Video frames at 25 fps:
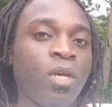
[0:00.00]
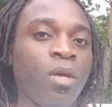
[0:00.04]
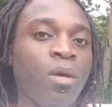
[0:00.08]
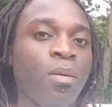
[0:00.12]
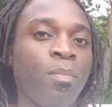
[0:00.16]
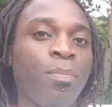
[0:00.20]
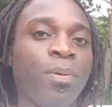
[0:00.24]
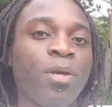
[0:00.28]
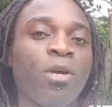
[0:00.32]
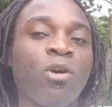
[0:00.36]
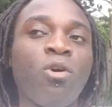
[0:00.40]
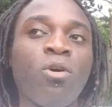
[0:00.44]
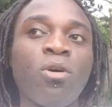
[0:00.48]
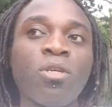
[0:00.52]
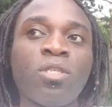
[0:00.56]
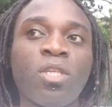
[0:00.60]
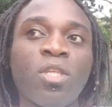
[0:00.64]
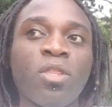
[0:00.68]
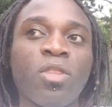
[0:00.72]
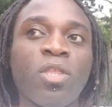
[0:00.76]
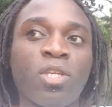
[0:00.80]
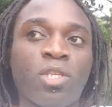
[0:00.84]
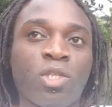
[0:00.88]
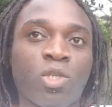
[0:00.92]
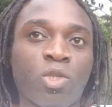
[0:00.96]
Because
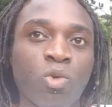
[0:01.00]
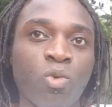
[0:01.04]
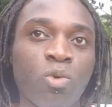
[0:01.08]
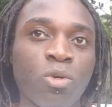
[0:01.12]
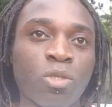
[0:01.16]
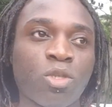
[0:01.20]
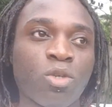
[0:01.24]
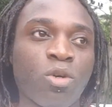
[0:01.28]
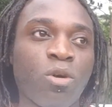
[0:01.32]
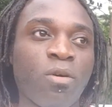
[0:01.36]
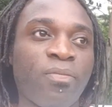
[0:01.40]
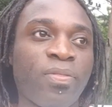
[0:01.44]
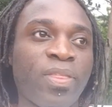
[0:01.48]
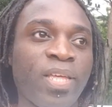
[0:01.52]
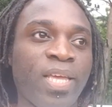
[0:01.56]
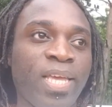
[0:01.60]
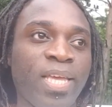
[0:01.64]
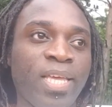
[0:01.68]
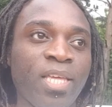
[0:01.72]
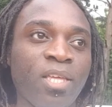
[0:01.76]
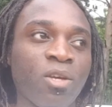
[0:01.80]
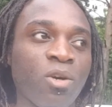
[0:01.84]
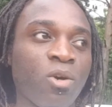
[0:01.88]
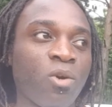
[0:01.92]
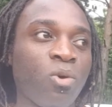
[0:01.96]
the source of the
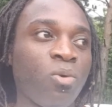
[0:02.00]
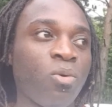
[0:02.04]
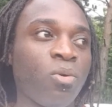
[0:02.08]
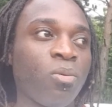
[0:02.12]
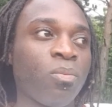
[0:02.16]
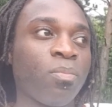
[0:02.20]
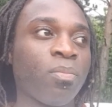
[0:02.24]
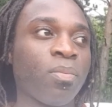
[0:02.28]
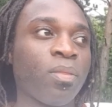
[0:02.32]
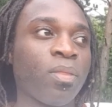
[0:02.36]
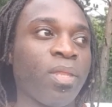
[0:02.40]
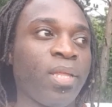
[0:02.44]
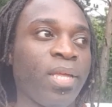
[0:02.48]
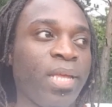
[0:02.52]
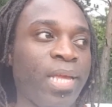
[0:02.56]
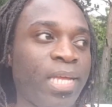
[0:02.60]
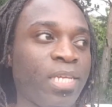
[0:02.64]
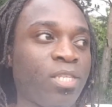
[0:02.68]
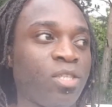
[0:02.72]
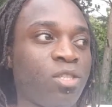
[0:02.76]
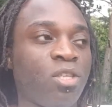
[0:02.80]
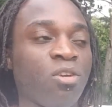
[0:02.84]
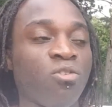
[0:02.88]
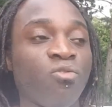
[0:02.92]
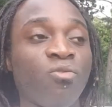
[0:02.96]
ego
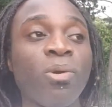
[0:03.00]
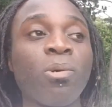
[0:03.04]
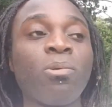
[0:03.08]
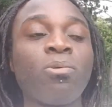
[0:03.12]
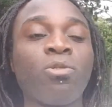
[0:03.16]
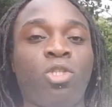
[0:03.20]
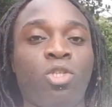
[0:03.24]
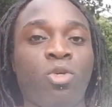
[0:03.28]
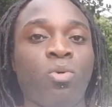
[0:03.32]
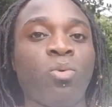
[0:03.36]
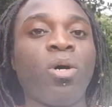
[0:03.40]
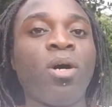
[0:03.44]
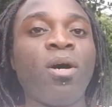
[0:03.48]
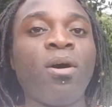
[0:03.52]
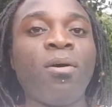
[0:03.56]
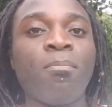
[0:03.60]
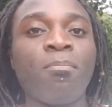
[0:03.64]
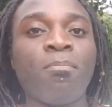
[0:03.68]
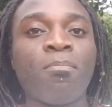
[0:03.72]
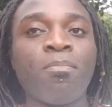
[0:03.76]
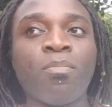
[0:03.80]
is the real doer,